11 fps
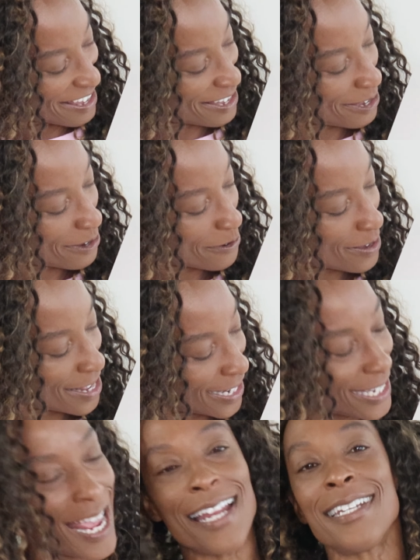you
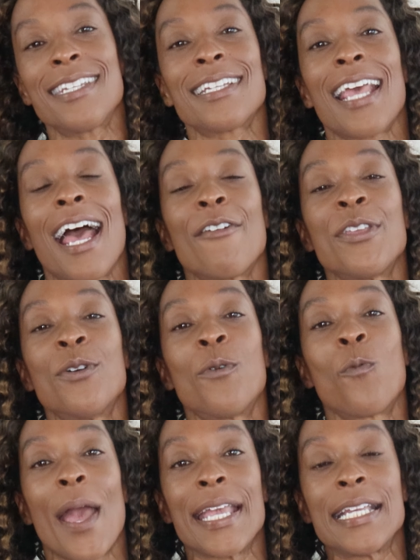tend to carry
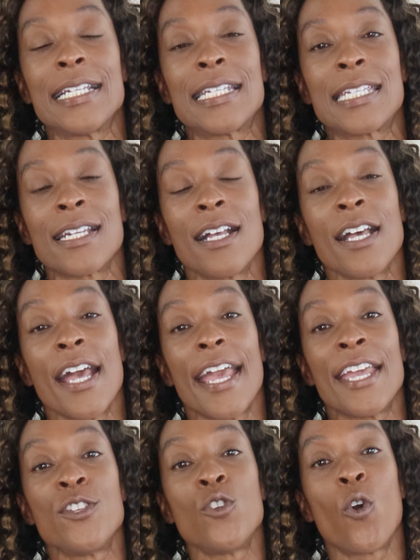your weight
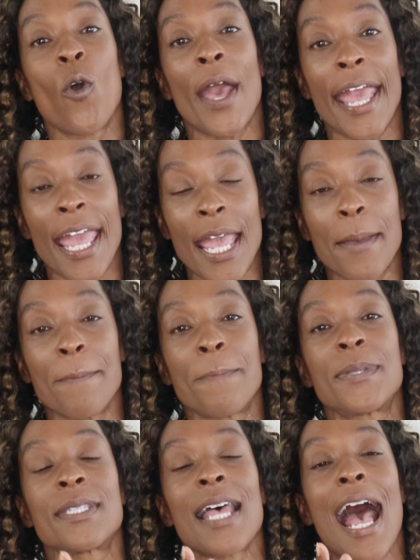in your
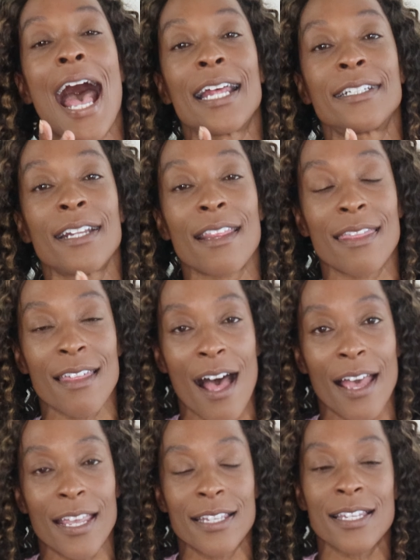hips and
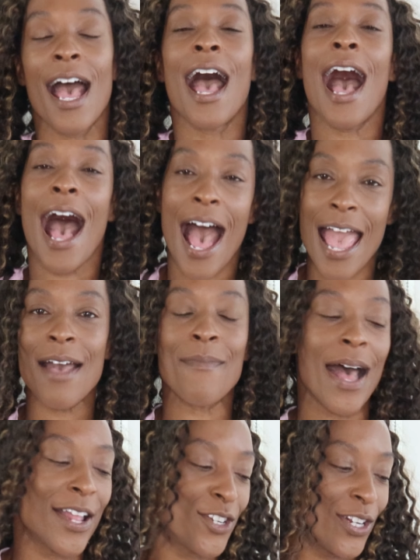thighs. I am
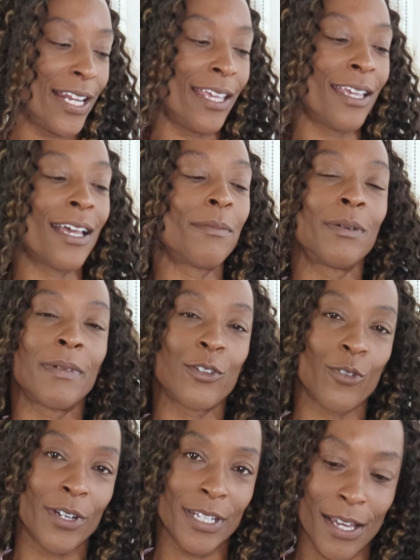actually, I'll put my
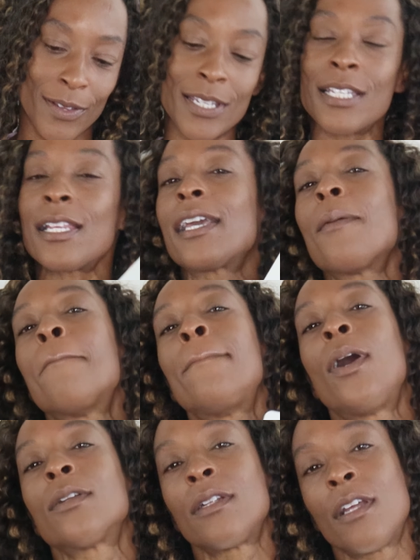drawing down. This is like a
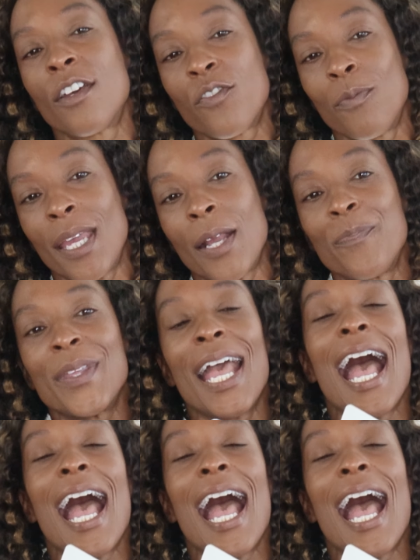model of me.